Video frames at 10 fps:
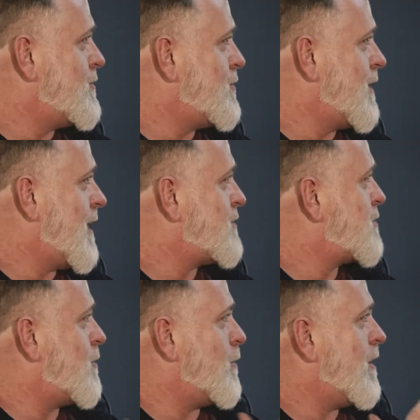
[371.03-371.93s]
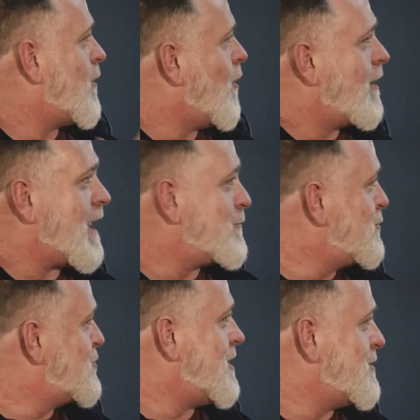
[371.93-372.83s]
you guys started running hard
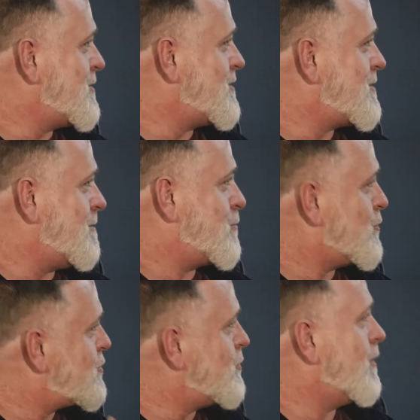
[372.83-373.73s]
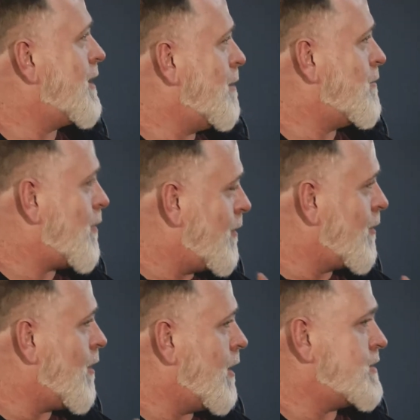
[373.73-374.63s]
after Jesus and pursuing him with all
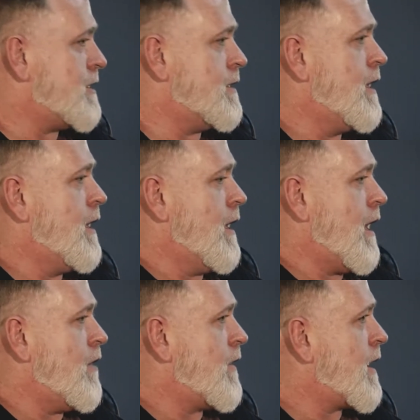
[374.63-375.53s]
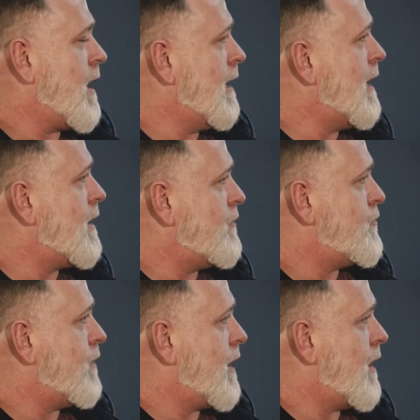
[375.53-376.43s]
your hearts. And I know that kind of led
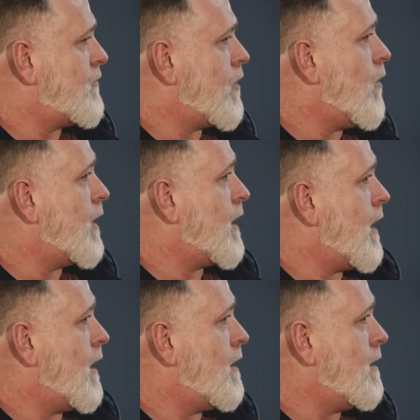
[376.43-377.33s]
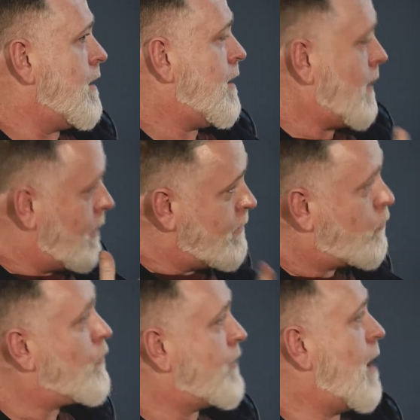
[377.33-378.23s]
into you guys going into
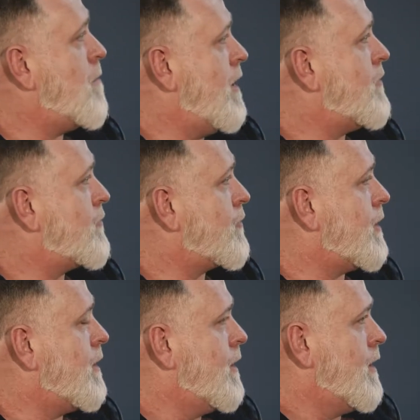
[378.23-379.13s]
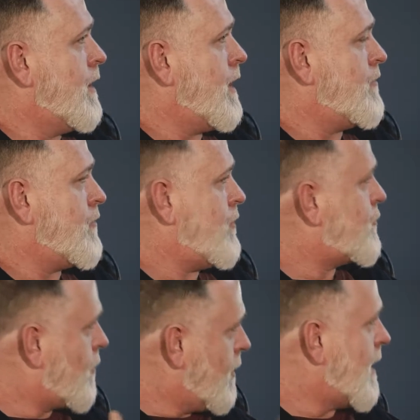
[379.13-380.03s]
full-time ministry. And so you
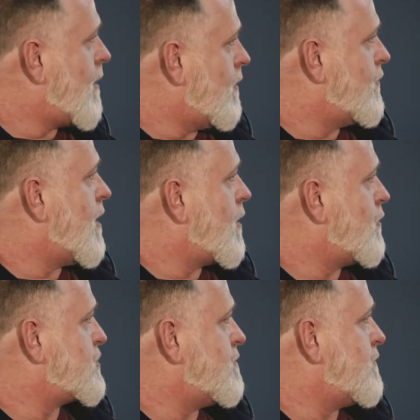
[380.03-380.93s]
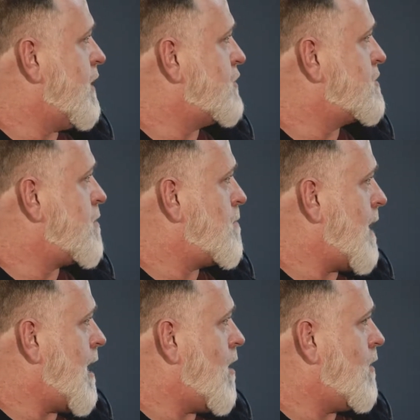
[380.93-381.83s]
started out at Zion Christian Fellowship in
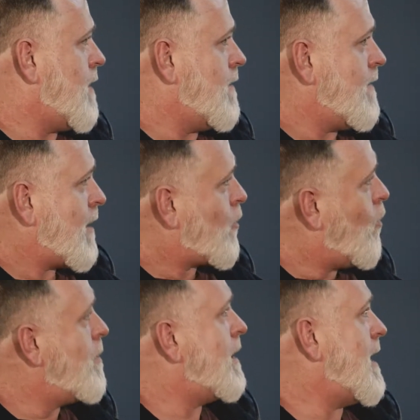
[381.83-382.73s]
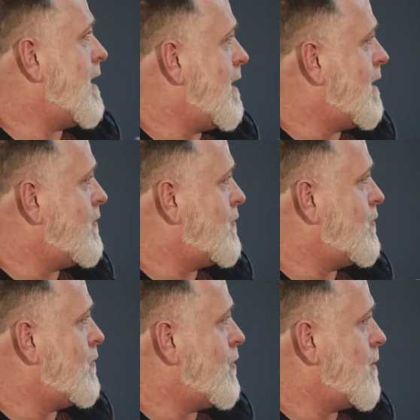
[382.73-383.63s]
Powell, and then that culminated
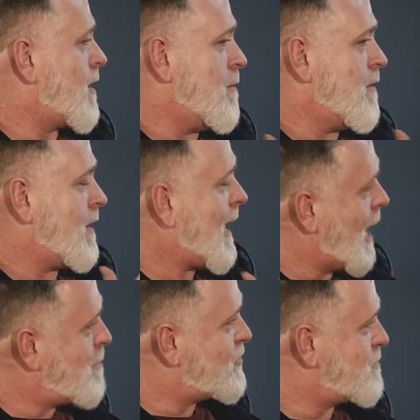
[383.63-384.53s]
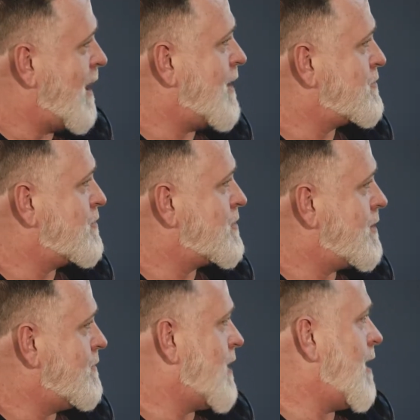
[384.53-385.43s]
into you becoming the campus pastors
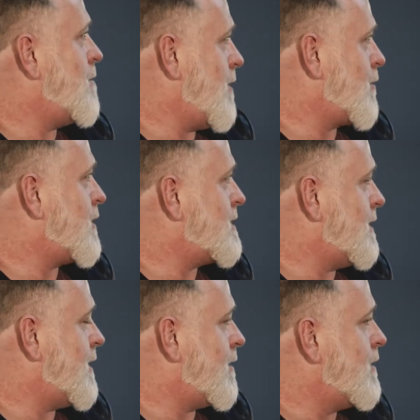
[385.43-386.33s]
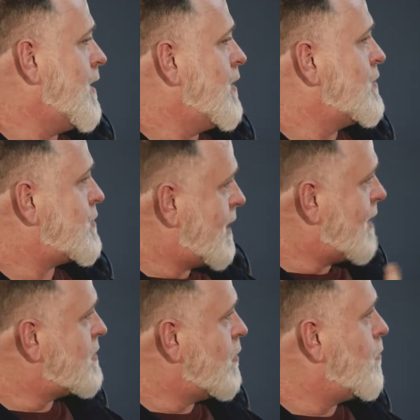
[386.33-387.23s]
of Zion Pickerington here. So tell
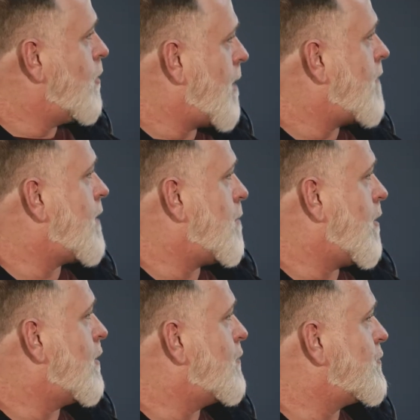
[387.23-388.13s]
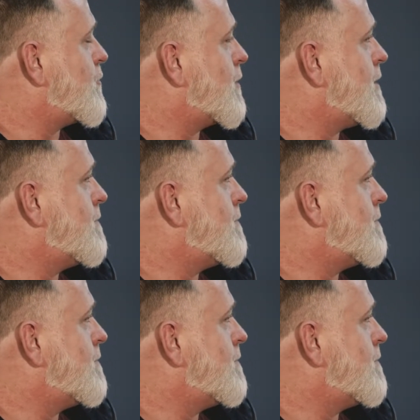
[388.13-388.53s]
us a little bit about that part of your story.